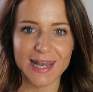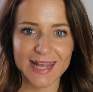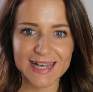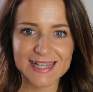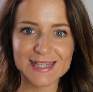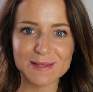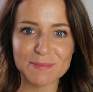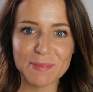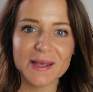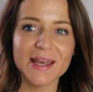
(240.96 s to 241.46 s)

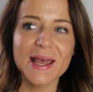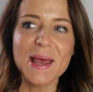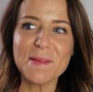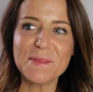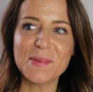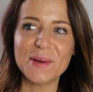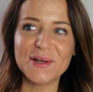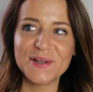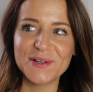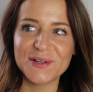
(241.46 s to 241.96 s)
lisp,
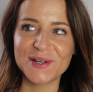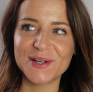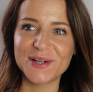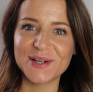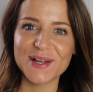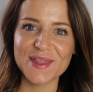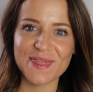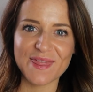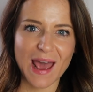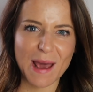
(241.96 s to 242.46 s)
but
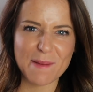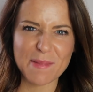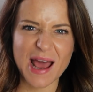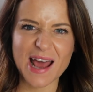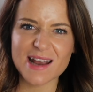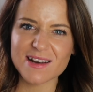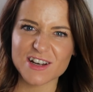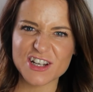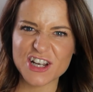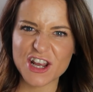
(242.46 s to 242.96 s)
not that
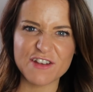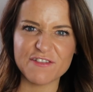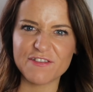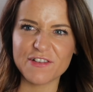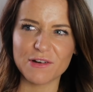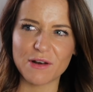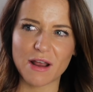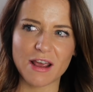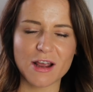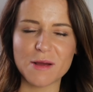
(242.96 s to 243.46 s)
bad. I don't
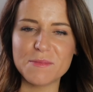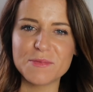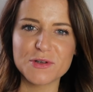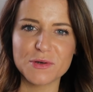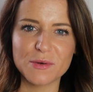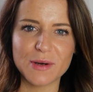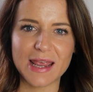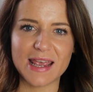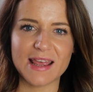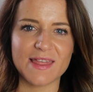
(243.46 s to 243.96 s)
feel like I'm
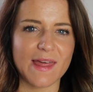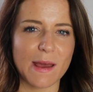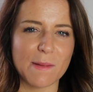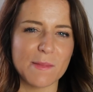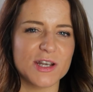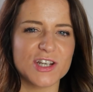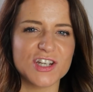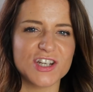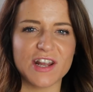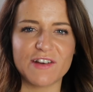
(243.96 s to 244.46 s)
talking that
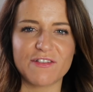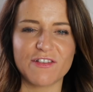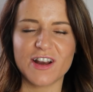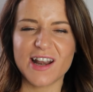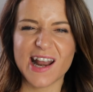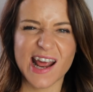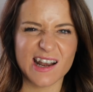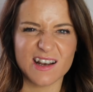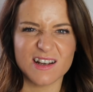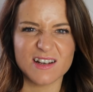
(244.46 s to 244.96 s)
much
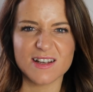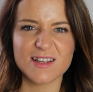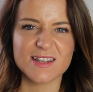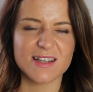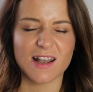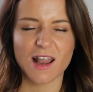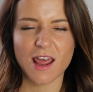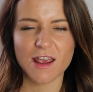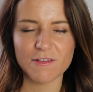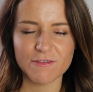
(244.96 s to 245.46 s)
different, and it
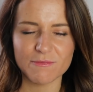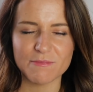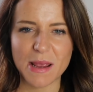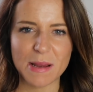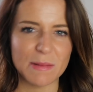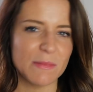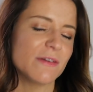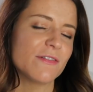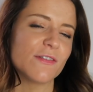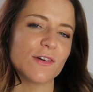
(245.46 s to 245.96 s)
doesn't like
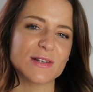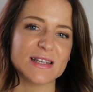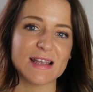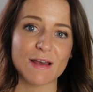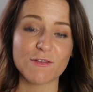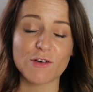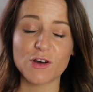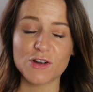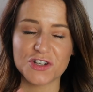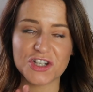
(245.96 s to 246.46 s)
make me feel
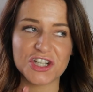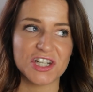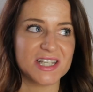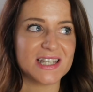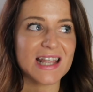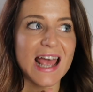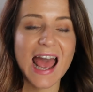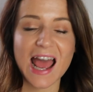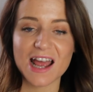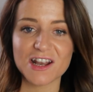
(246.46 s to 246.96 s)

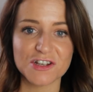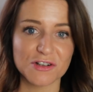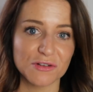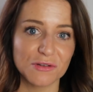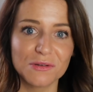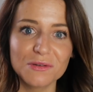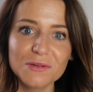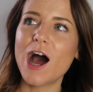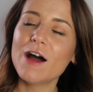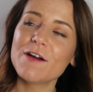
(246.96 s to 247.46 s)
self-conscious at
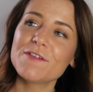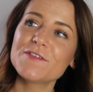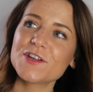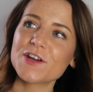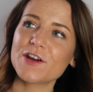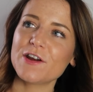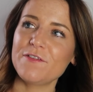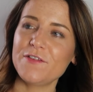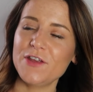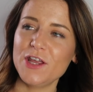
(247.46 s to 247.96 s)
all.
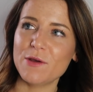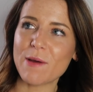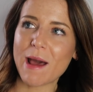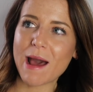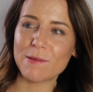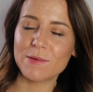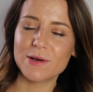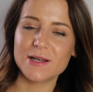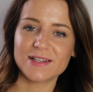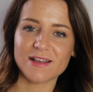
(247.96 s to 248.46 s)
After a few
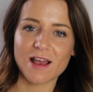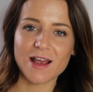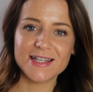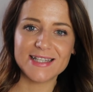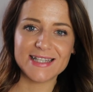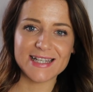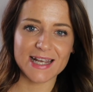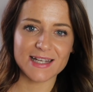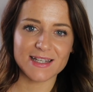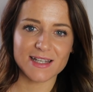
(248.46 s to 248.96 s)
hours I
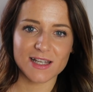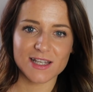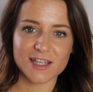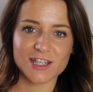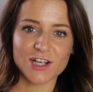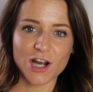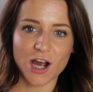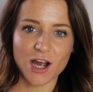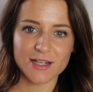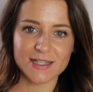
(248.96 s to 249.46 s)
did
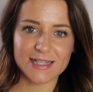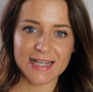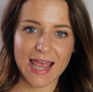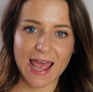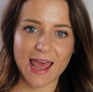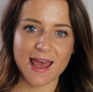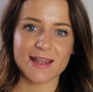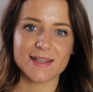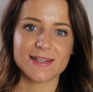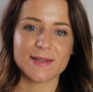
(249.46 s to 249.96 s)
start to
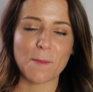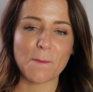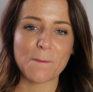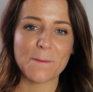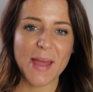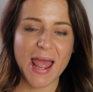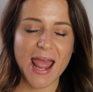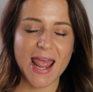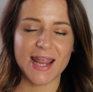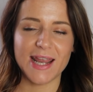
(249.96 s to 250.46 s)
get some
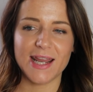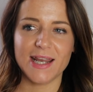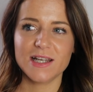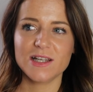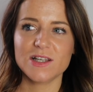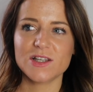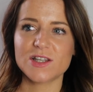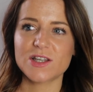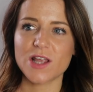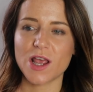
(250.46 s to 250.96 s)

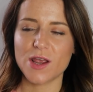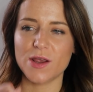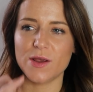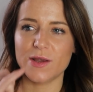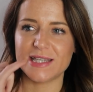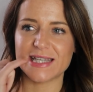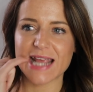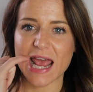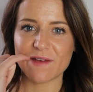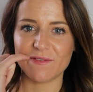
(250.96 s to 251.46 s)
pain,
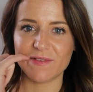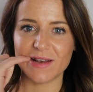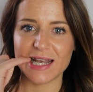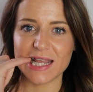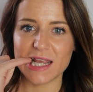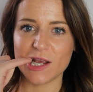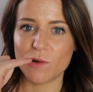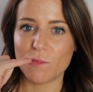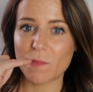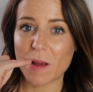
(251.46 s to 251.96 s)
so
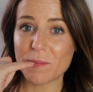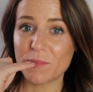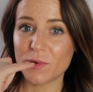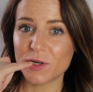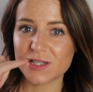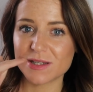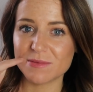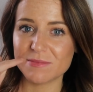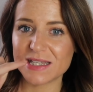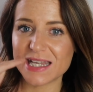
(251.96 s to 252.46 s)
definitely on my
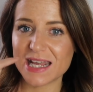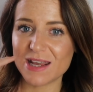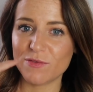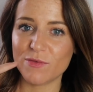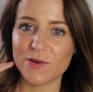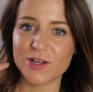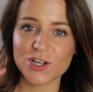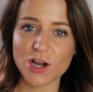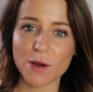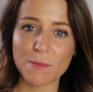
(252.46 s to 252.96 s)
bottom
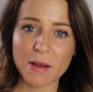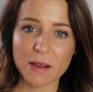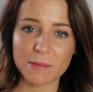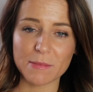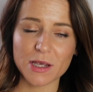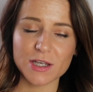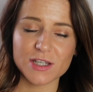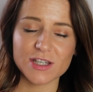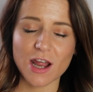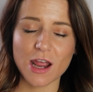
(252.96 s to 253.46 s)
teeth, which are my
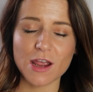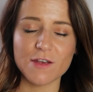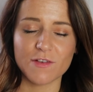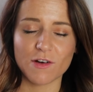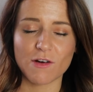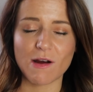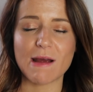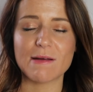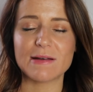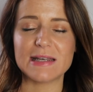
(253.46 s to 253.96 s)
most
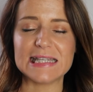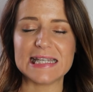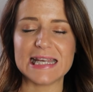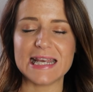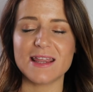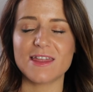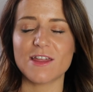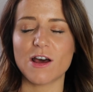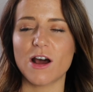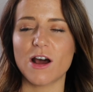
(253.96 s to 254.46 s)
overcrowded teeth,